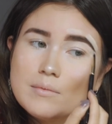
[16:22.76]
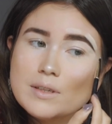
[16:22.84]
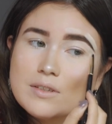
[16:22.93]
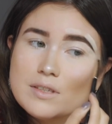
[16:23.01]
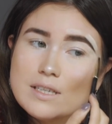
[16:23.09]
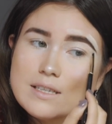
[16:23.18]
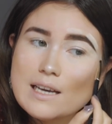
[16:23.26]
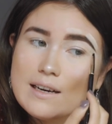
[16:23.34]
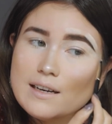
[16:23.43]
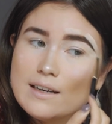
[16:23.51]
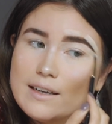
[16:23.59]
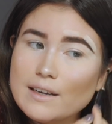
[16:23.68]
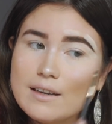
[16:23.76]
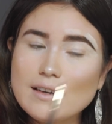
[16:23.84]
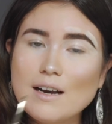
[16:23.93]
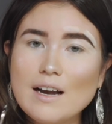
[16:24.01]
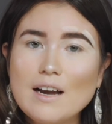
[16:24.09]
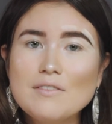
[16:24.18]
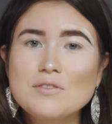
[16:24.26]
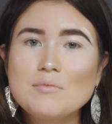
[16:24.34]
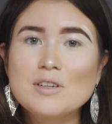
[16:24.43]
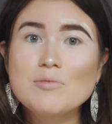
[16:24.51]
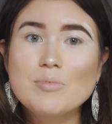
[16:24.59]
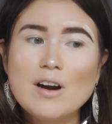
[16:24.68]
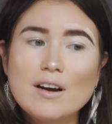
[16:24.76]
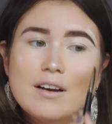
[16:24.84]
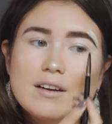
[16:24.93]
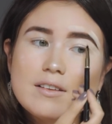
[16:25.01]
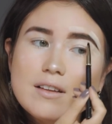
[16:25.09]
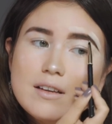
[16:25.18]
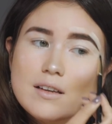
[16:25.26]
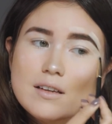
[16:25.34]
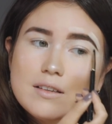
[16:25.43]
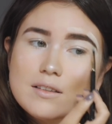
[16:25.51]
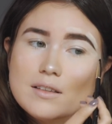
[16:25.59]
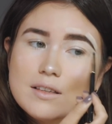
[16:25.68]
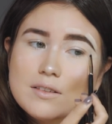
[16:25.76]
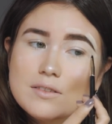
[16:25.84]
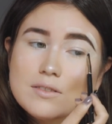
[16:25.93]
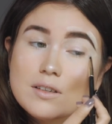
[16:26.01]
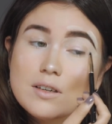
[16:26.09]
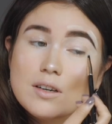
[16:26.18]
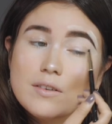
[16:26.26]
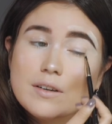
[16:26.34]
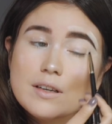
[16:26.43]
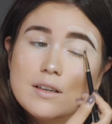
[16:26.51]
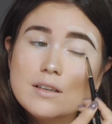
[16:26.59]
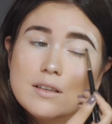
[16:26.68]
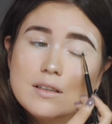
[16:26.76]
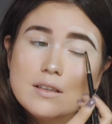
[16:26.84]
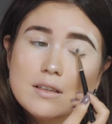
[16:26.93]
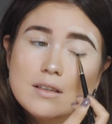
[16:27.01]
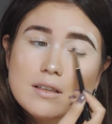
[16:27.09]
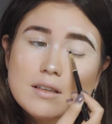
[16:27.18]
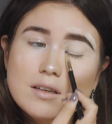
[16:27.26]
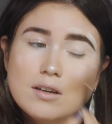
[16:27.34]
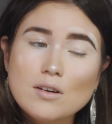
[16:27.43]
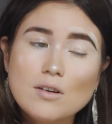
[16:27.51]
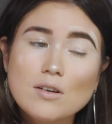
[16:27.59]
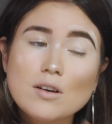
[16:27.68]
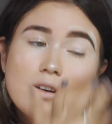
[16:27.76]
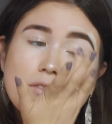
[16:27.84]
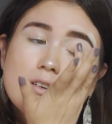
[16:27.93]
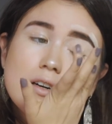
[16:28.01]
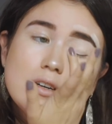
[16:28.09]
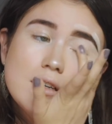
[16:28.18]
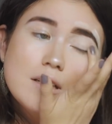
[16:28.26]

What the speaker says: You see, suddenly I have too much product. And you start going all over.